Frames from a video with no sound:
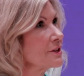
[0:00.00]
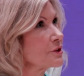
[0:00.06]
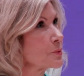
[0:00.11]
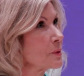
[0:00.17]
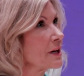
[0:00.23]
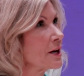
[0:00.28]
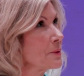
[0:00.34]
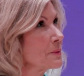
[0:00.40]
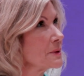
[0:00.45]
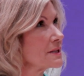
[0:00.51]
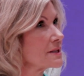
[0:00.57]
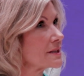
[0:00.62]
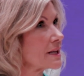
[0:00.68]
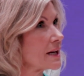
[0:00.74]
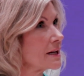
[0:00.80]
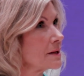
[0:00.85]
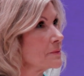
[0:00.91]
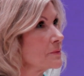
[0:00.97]
when I was
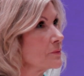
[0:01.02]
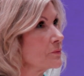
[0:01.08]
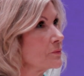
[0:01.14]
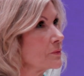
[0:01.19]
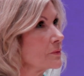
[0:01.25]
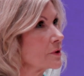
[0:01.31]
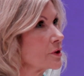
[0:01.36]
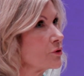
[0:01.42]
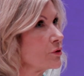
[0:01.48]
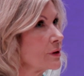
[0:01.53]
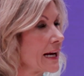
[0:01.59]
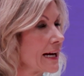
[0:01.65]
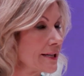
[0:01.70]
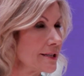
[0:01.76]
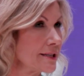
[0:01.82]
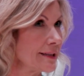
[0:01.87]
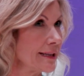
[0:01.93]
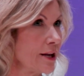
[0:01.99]

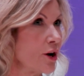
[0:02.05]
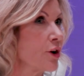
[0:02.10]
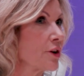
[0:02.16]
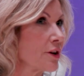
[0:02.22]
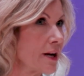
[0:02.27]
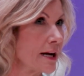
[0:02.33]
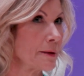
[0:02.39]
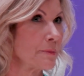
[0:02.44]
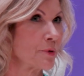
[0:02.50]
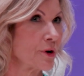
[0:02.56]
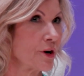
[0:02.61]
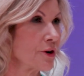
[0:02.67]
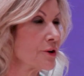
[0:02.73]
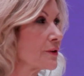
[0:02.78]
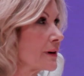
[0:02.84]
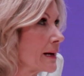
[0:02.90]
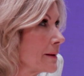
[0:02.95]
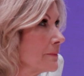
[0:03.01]
creating the online
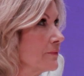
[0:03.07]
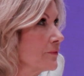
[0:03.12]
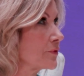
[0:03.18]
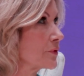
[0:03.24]
program